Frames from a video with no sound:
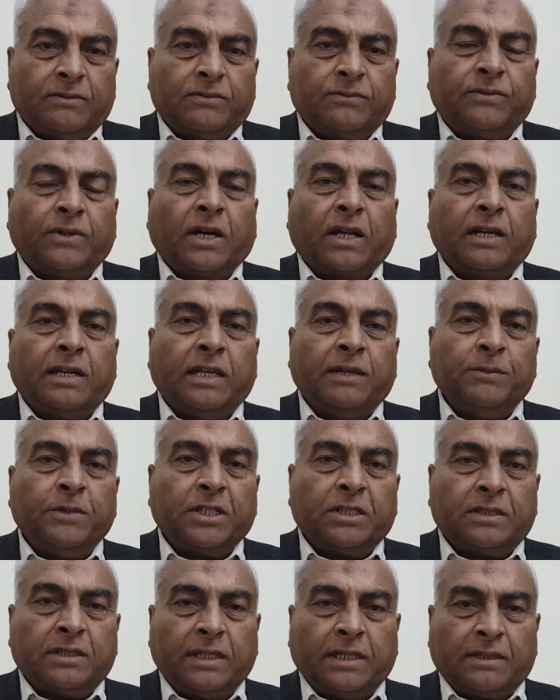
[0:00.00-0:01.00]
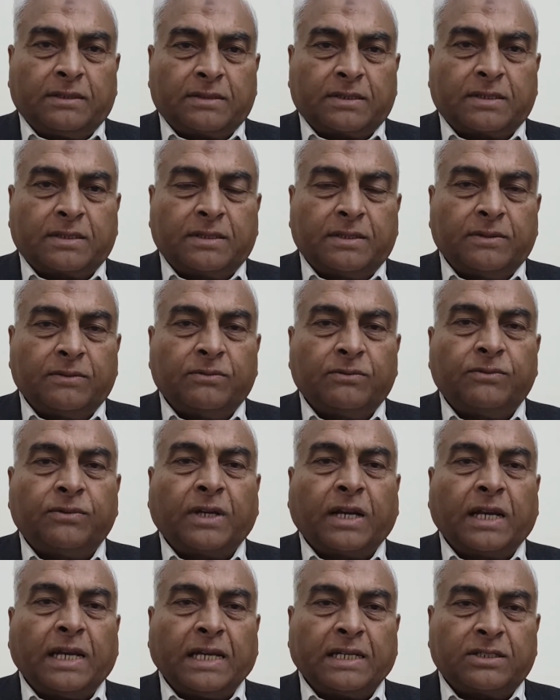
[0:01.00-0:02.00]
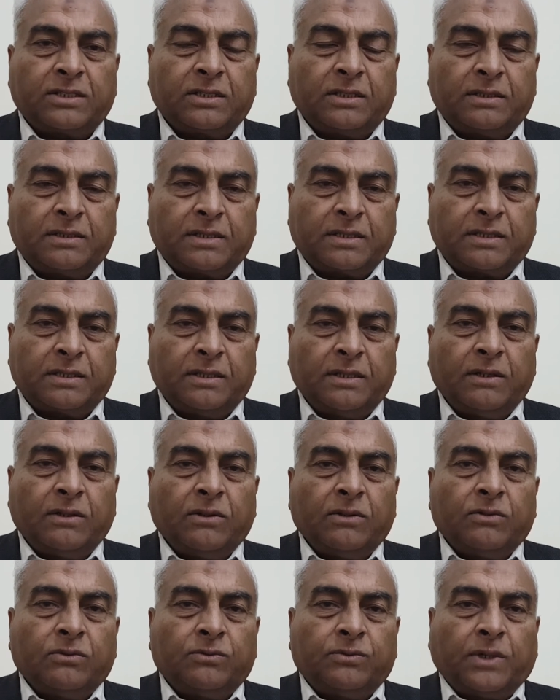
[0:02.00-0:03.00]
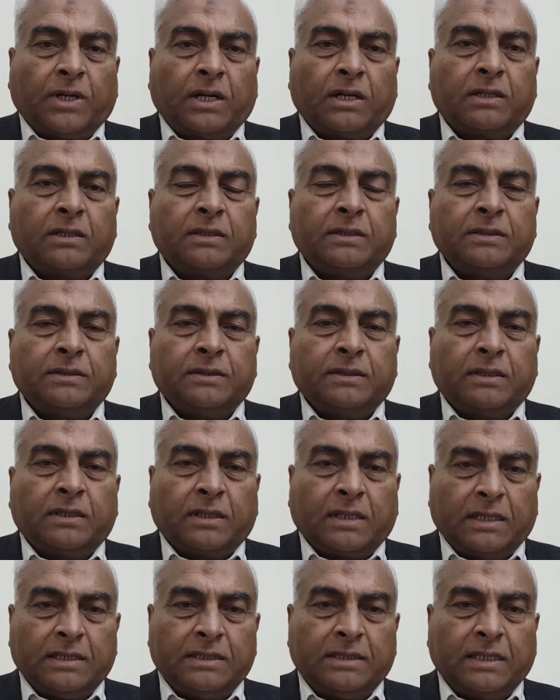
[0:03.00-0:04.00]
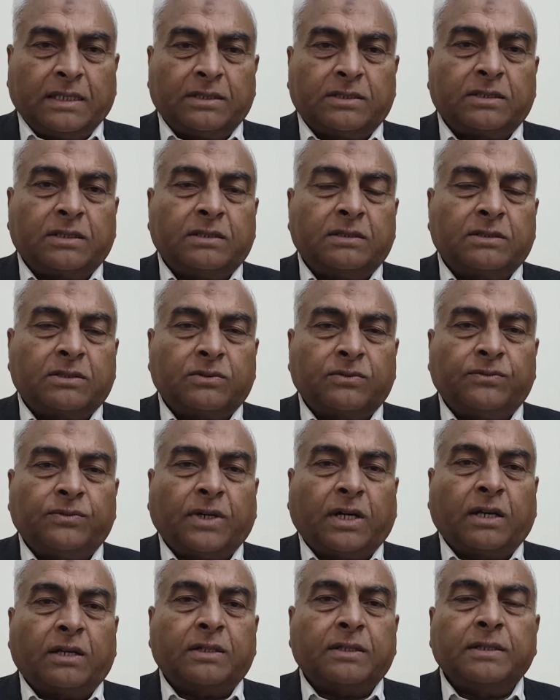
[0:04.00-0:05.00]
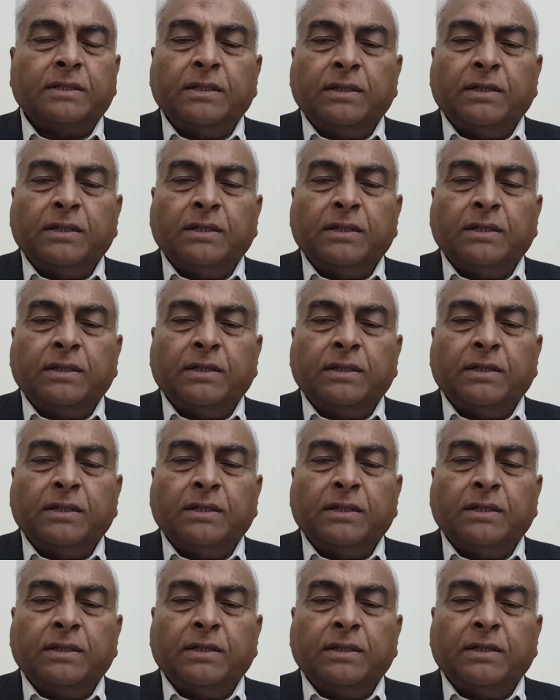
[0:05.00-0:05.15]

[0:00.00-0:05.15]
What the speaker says: for naming things, for actions, for conjunctions, for